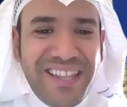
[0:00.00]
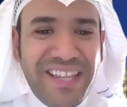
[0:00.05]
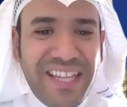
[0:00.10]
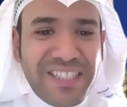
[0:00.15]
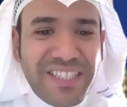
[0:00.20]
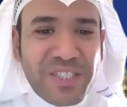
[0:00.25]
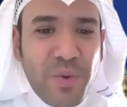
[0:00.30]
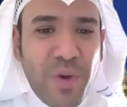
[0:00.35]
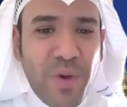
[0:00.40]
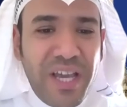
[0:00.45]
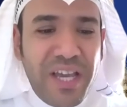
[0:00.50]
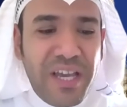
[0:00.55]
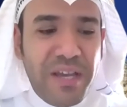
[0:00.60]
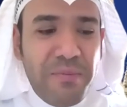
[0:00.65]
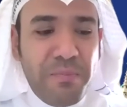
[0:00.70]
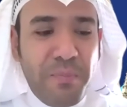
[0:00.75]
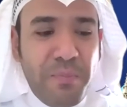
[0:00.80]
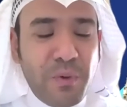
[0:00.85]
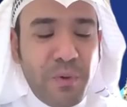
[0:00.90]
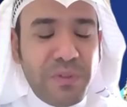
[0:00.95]
that's quite
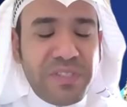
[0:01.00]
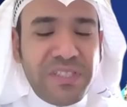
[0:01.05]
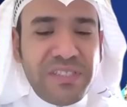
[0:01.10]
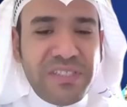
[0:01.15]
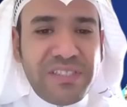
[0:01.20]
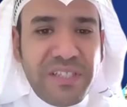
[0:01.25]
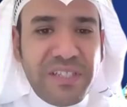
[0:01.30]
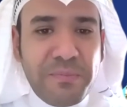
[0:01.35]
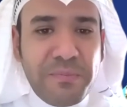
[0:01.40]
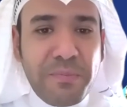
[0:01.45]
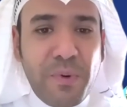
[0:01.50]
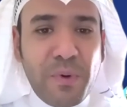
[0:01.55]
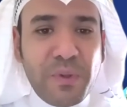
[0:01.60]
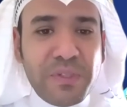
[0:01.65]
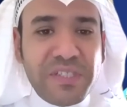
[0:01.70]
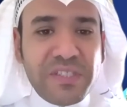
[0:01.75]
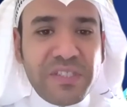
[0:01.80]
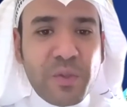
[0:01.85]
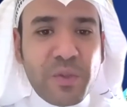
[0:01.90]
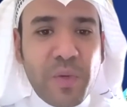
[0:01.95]
important,
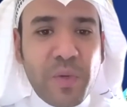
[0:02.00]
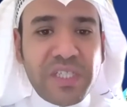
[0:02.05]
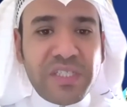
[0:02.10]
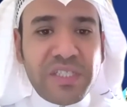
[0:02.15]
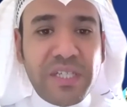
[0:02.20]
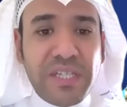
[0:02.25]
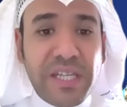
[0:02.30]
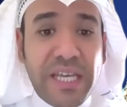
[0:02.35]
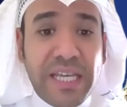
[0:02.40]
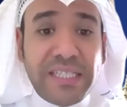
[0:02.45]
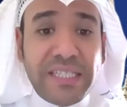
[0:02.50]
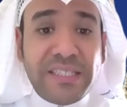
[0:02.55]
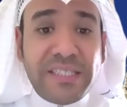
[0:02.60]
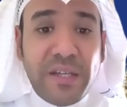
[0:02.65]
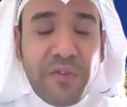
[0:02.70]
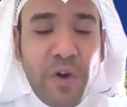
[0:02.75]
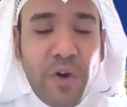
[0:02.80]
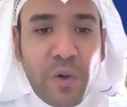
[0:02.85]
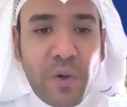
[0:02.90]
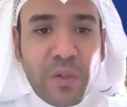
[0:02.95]
important question. Yes,
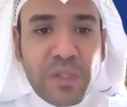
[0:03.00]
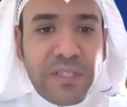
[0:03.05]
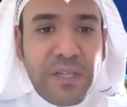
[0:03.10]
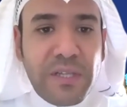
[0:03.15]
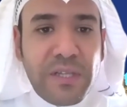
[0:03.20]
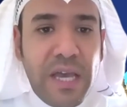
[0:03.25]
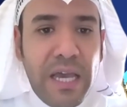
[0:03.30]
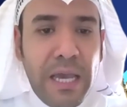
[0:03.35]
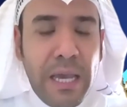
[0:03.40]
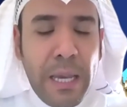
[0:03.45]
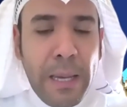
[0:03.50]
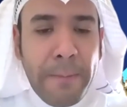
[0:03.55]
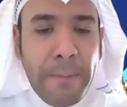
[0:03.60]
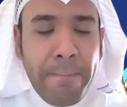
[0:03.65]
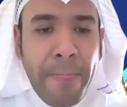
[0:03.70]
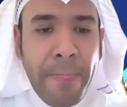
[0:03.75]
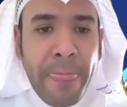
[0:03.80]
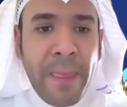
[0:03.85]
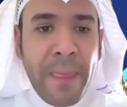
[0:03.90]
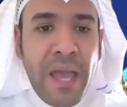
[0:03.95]
of course. Um,
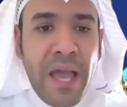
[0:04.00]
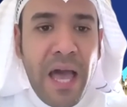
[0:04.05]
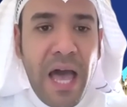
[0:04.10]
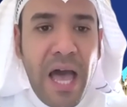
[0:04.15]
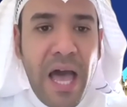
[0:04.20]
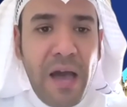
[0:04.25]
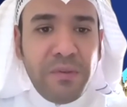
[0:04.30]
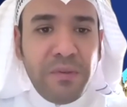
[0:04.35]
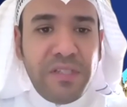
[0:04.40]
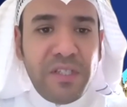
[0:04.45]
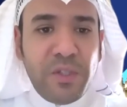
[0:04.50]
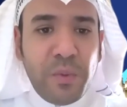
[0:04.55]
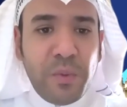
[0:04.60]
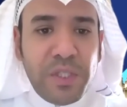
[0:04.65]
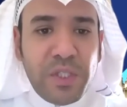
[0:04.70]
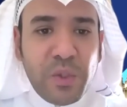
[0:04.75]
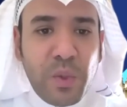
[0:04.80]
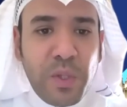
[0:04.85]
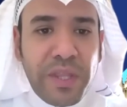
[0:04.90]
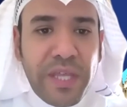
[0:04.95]
how did we
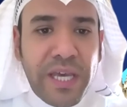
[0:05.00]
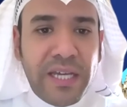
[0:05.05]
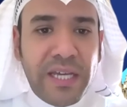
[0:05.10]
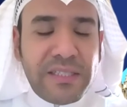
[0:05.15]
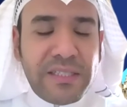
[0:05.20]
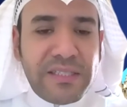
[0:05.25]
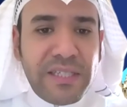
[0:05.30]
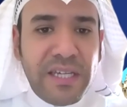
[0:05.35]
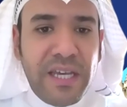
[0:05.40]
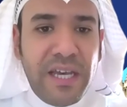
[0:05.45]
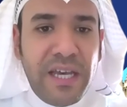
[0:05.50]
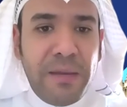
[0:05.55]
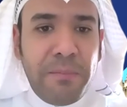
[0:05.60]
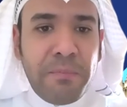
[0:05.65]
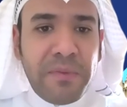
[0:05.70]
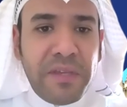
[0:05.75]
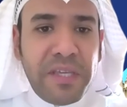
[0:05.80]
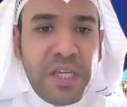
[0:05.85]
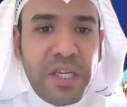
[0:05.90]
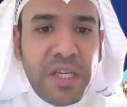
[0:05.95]
do that? Um,
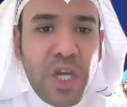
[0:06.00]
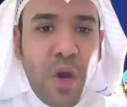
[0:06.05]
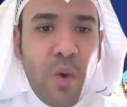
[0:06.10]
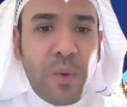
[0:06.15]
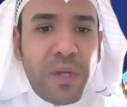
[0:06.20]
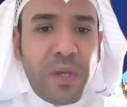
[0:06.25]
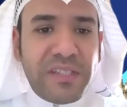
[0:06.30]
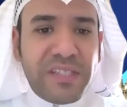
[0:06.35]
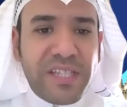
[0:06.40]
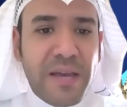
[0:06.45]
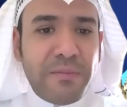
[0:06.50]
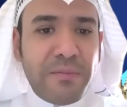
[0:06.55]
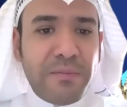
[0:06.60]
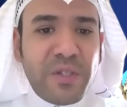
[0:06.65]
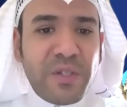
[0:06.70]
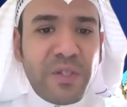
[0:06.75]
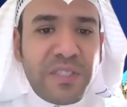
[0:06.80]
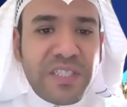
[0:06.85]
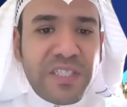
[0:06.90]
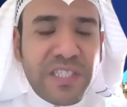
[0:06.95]
you know, when it comes
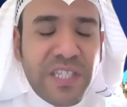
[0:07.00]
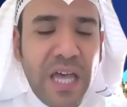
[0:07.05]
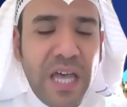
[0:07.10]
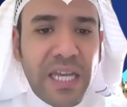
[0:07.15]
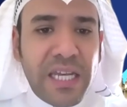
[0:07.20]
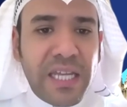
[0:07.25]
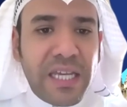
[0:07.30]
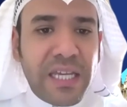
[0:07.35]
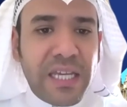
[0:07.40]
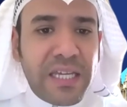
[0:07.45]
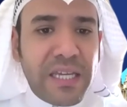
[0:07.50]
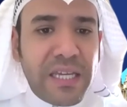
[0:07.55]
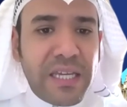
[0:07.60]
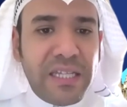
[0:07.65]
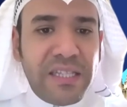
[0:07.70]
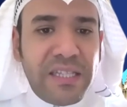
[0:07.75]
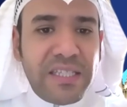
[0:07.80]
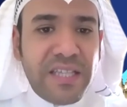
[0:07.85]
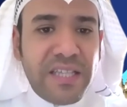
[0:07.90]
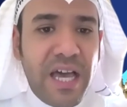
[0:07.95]
to designing,
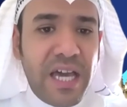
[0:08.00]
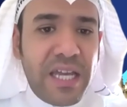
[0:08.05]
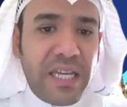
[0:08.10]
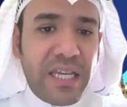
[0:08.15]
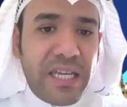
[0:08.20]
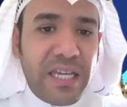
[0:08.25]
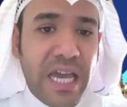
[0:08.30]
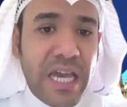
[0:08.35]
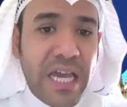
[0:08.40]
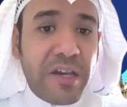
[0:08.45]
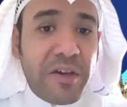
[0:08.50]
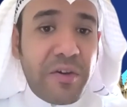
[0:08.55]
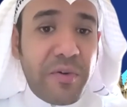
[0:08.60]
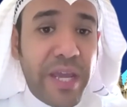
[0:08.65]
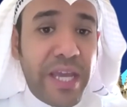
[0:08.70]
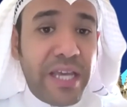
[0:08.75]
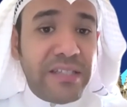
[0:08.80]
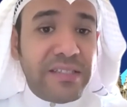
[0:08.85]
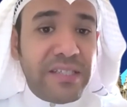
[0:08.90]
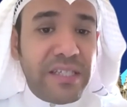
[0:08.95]
designing and
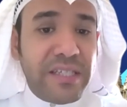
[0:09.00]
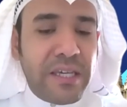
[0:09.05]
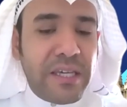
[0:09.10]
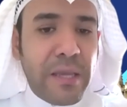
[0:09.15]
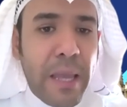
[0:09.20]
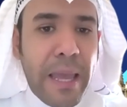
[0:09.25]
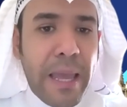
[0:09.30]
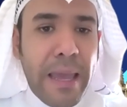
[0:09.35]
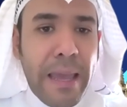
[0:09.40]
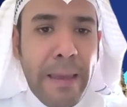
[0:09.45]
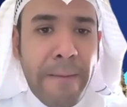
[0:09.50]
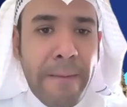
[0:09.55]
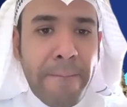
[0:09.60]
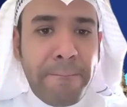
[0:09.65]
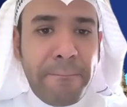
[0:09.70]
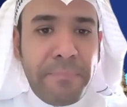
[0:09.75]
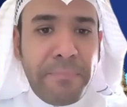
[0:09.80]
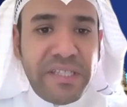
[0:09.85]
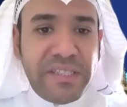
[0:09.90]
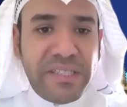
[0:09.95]
creating um,
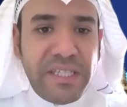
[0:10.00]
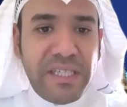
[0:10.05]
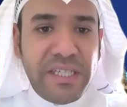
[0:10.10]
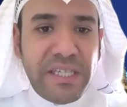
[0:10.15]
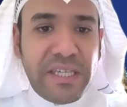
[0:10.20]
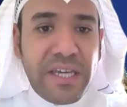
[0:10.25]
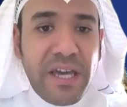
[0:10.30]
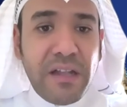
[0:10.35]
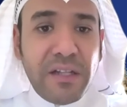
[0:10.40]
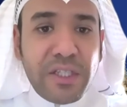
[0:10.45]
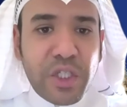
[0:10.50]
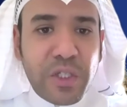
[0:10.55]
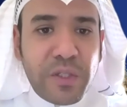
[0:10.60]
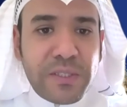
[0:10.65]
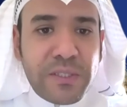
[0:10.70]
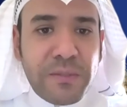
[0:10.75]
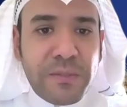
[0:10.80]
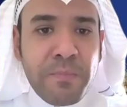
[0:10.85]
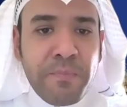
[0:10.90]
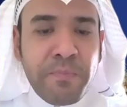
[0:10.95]
PD cultures,